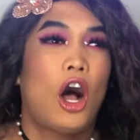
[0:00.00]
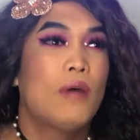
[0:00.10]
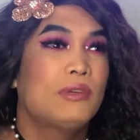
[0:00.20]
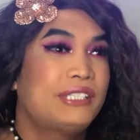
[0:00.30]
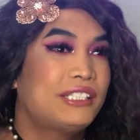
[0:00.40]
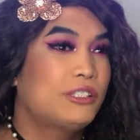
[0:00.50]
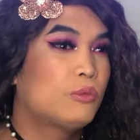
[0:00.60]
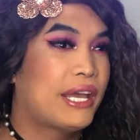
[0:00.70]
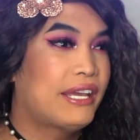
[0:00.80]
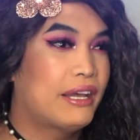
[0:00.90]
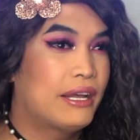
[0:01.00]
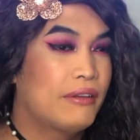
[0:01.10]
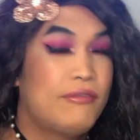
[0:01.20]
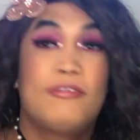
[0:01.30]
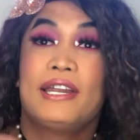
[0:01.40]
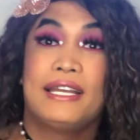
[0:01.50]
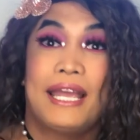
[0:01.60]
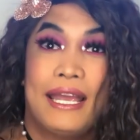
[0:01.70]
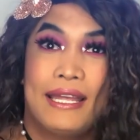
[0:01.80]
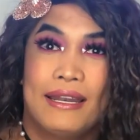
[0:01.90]
Almost as a way of fitting
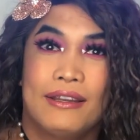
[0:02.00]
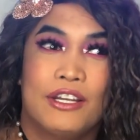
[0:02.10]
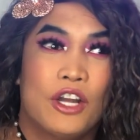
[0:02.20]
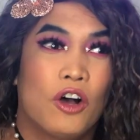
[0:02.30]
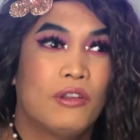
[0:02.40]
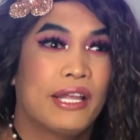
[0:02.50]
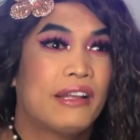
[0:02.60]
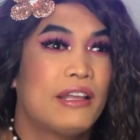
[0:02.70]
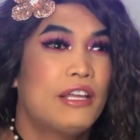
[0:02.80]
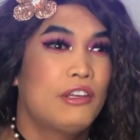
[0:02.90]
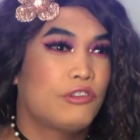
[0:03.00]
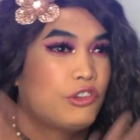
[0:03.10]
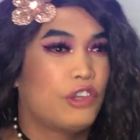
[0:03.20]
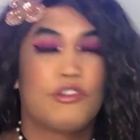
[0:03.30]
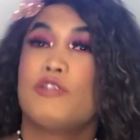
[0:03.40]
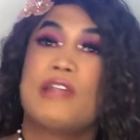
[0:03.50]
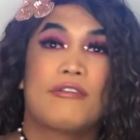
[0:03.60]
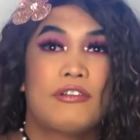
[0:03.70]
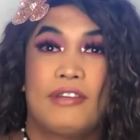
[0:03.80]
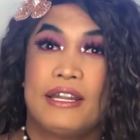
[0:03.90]
in, you know, like if you've
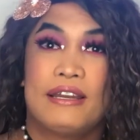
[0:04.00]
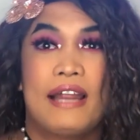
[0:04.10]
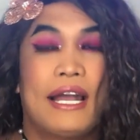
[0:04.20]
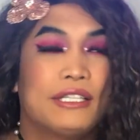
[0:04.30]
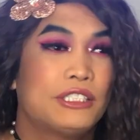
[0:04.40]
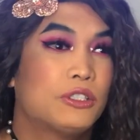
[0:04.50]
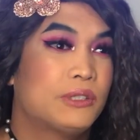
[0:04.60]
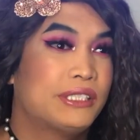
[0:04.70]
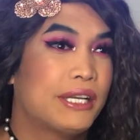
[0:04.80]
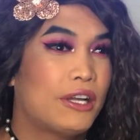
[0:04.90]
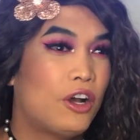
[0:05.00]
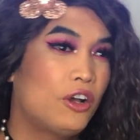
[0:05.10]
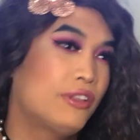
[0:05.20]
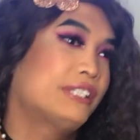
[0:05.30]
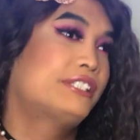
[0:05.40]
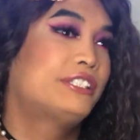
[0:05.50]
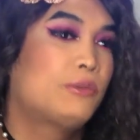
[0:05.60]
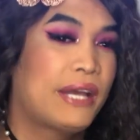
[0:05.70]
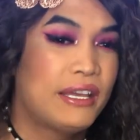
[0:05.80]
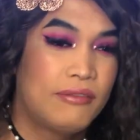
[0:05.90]
never fit in high school, it's like, oh, this is a
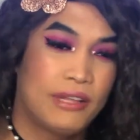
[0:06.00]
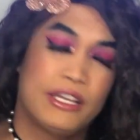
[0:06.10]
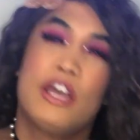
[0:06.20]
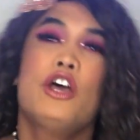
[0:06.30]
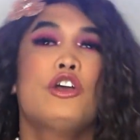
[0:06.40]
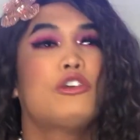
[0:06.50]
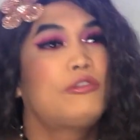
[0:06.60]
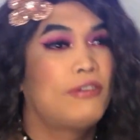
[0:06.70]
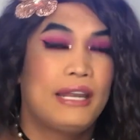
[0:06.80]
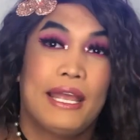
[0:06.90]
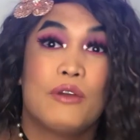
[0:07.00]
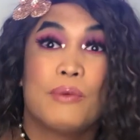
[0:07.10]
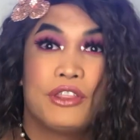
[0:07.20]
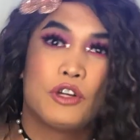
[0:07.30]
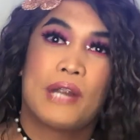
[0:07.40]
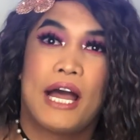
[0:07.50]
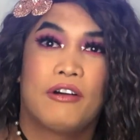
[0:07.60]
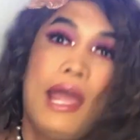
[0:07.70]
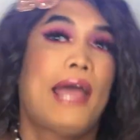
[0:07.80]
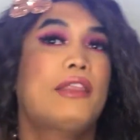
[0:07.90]
way of like you fit in with the
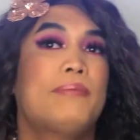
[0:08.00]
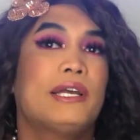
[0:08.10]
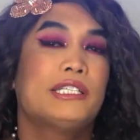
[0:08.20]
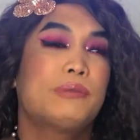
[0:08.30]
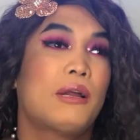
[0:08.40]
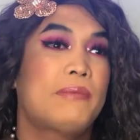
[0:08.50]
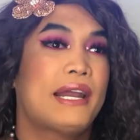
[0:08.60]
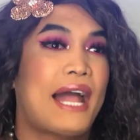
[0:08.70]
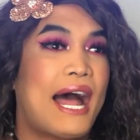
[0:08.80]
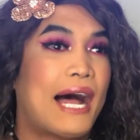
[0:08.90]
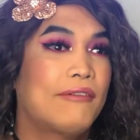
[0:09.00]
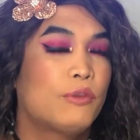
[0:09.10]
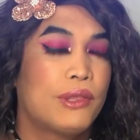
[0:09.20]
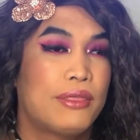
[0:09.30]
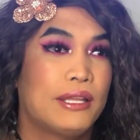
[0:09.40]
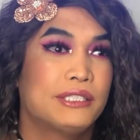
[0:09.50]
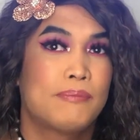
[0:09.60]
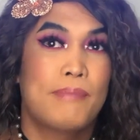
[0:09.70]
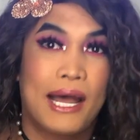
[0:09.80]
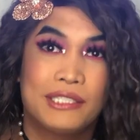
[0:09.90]
crowd. And the biggest problem that I have with this
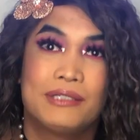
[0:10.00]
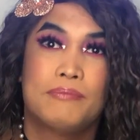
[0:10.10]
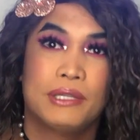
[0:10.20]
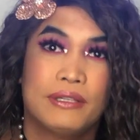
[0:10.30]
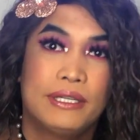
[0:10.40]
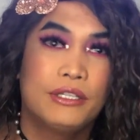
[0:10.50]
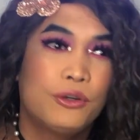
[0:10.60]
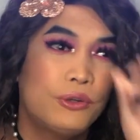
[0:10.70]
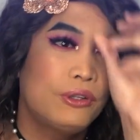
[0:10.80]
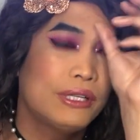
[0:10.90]
passability goal